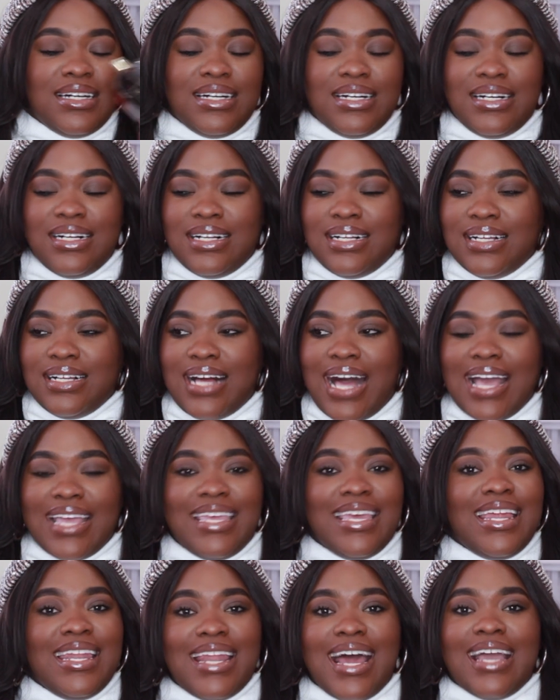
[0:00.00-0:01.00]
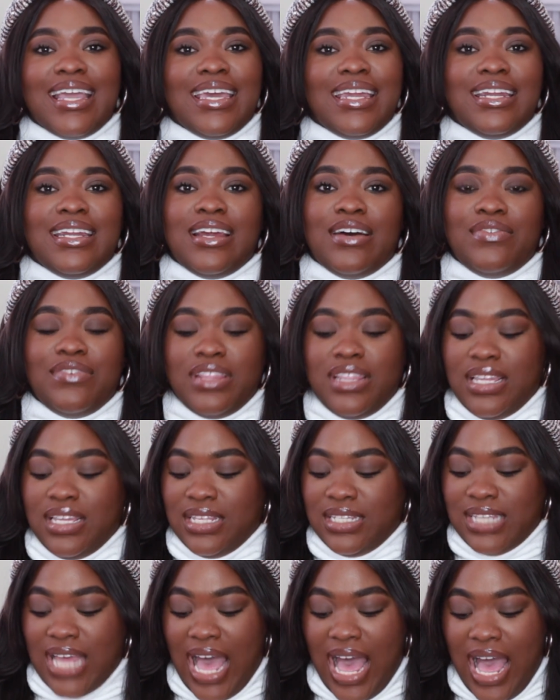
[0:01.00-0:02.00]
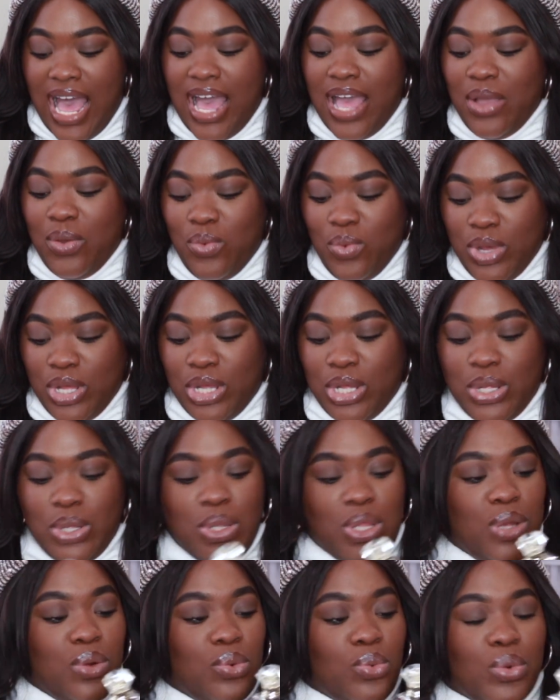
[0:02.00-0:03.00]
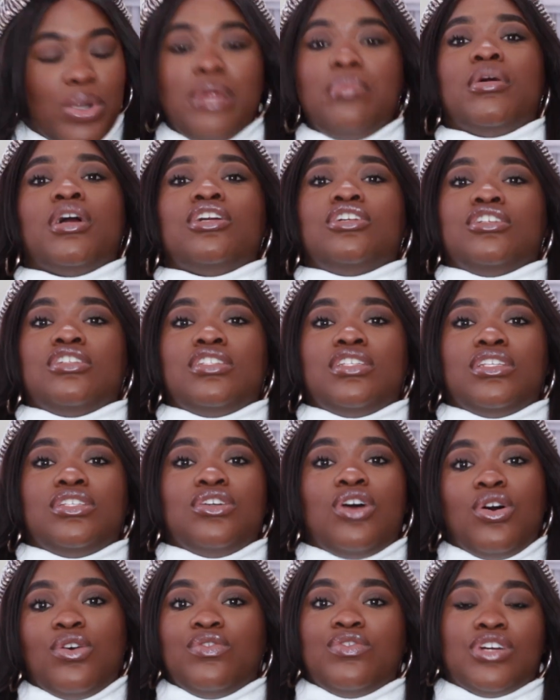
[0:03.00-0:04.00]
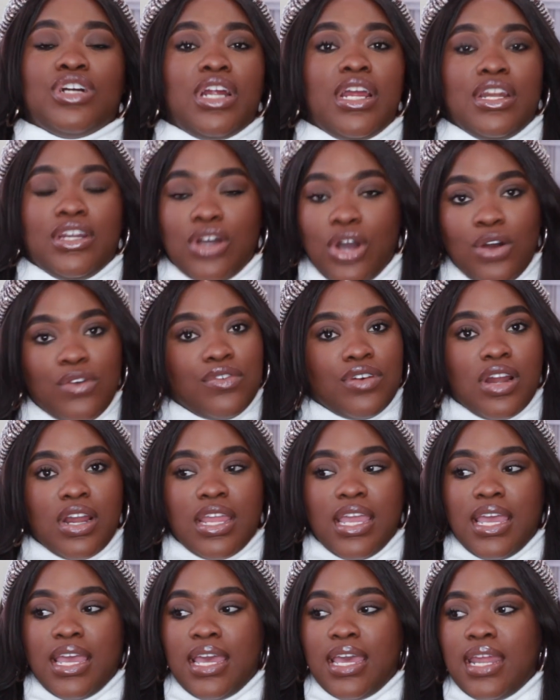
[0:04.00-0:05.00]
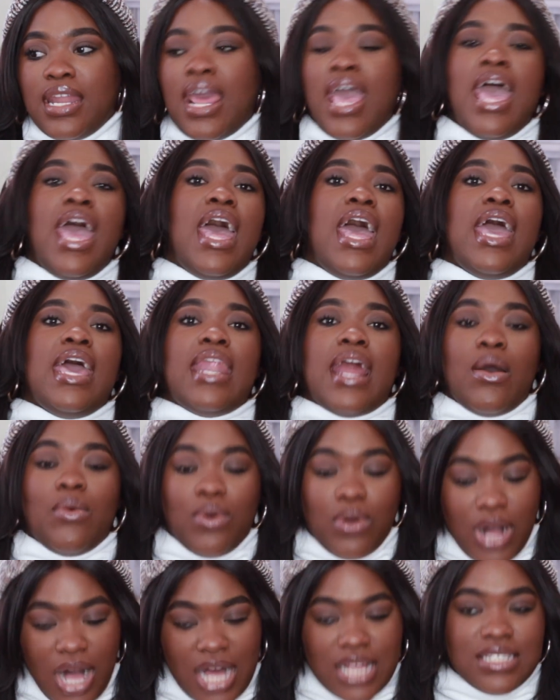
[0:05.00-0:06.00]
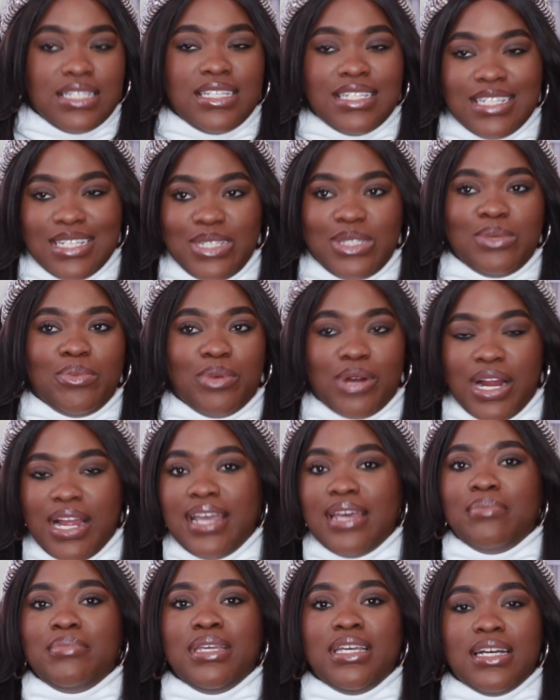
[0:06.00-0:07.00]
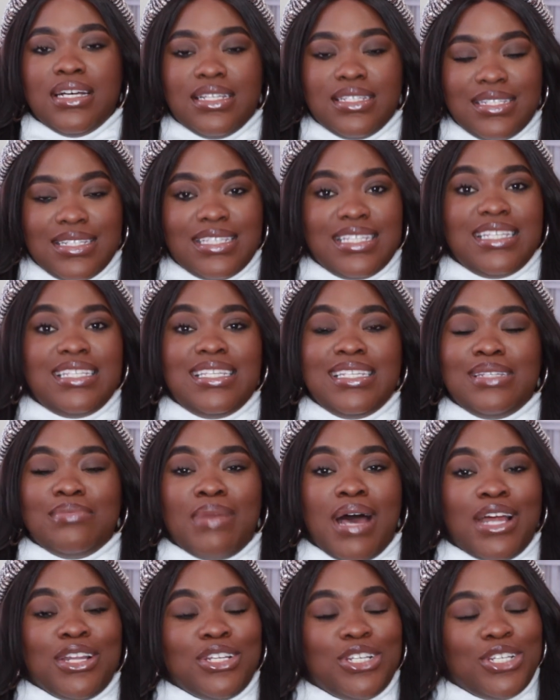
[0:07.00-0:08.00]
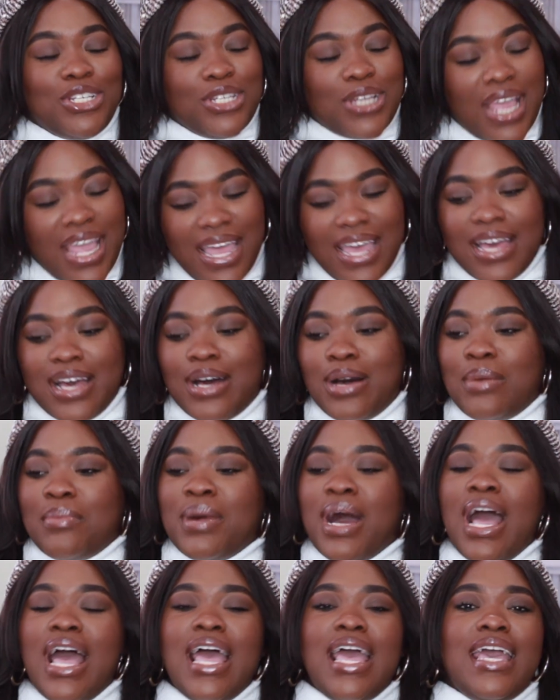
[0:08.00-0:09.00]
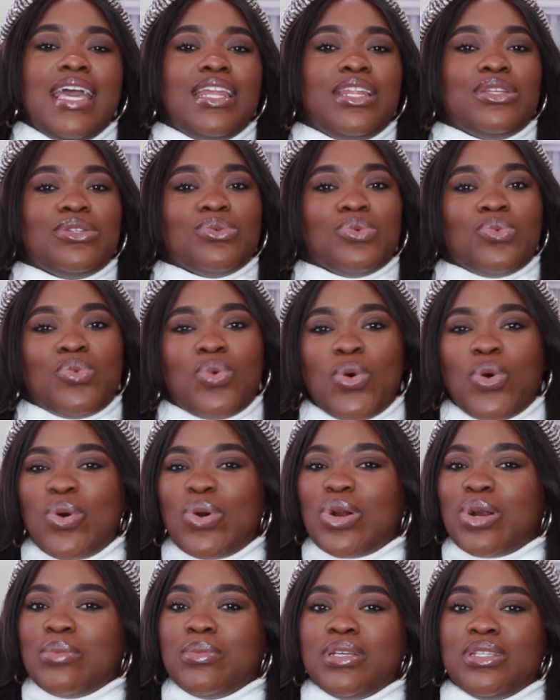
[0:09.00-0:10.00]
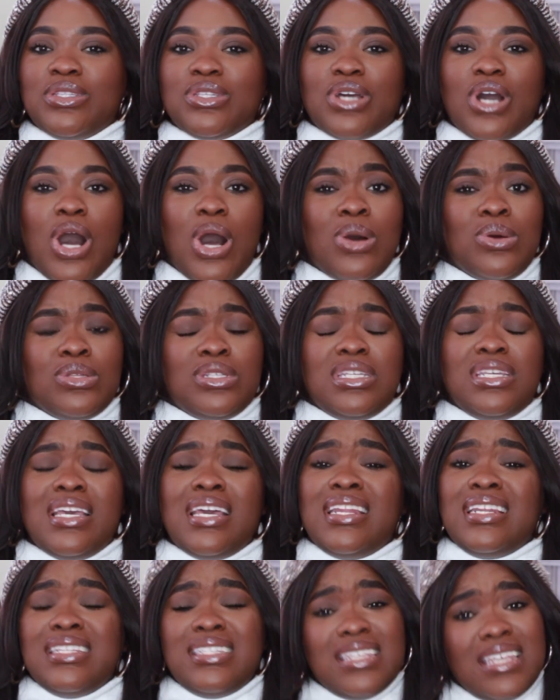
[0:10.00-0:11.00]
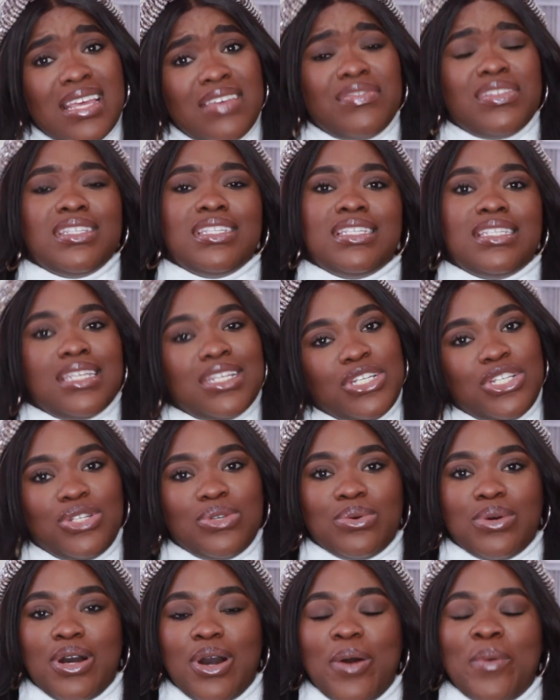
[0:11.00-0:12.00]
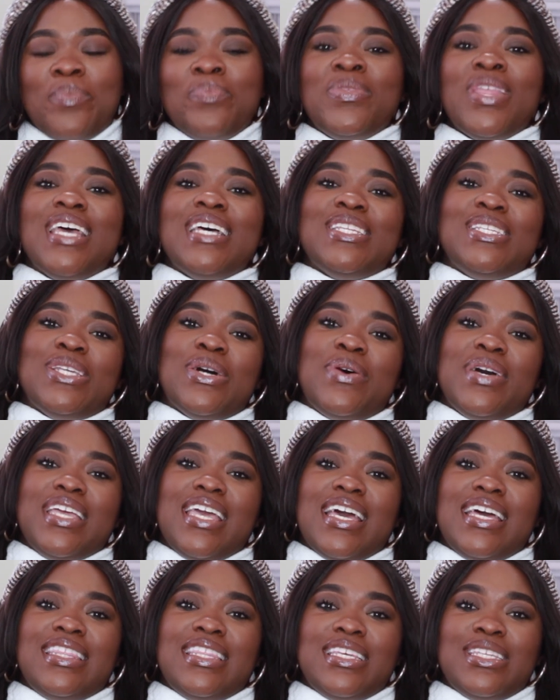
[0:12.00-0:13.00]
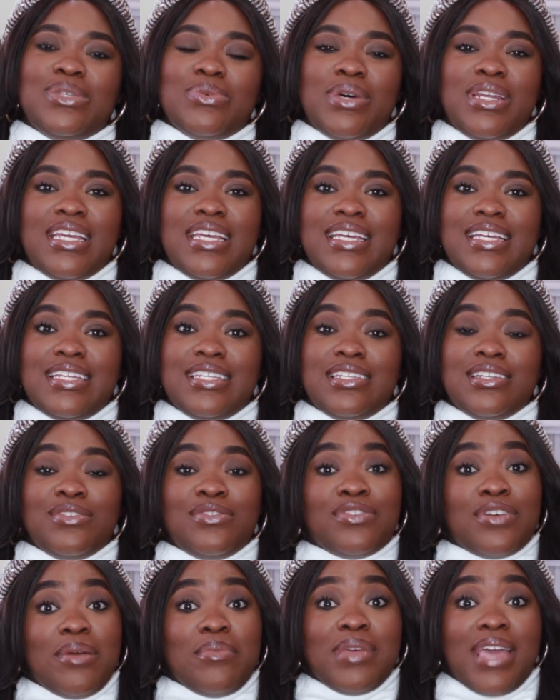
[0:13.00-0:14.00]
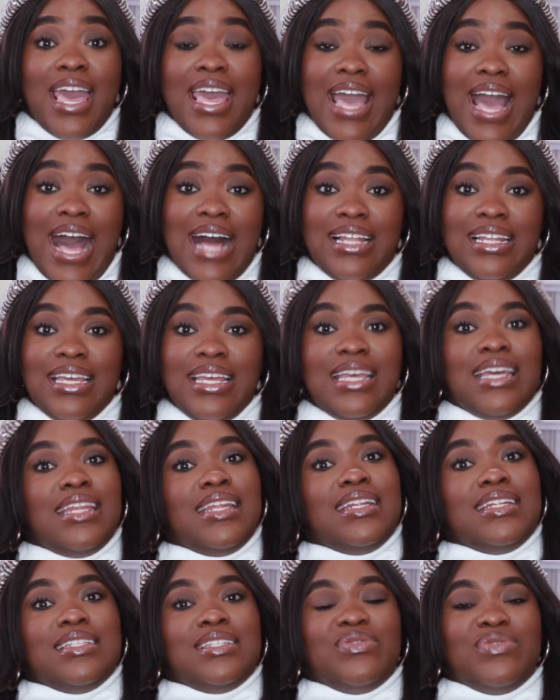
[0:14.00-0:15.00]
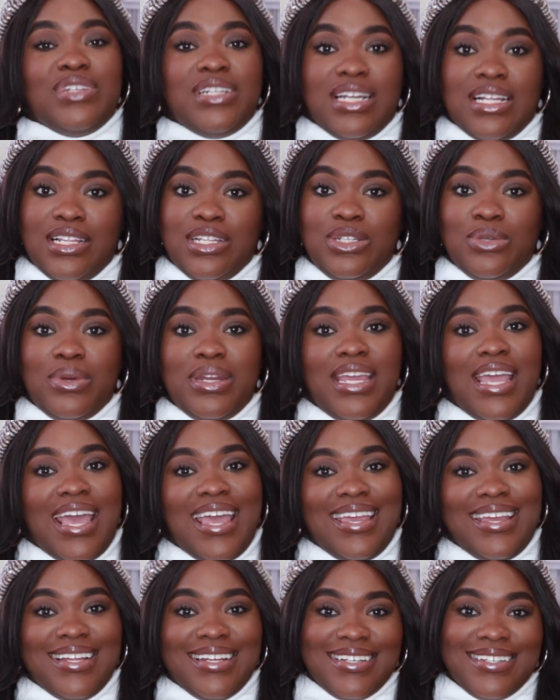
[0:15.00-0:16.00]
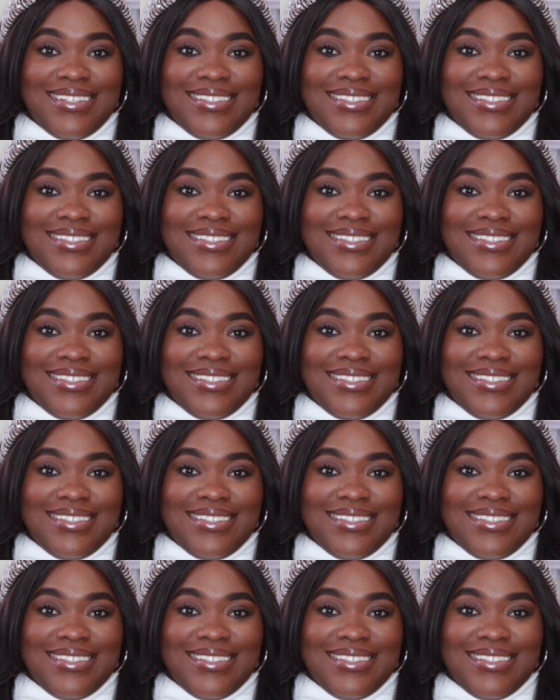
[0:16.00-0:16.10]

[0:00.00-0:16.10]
ugh, I cannot get enough of this. I will repurchase this over and over again, and I will constantly spray it because this is my jam. It is warm, it's cozy, and it's even sensual. So again, this one is from Kayali, and it is Vanilla twenty-eight.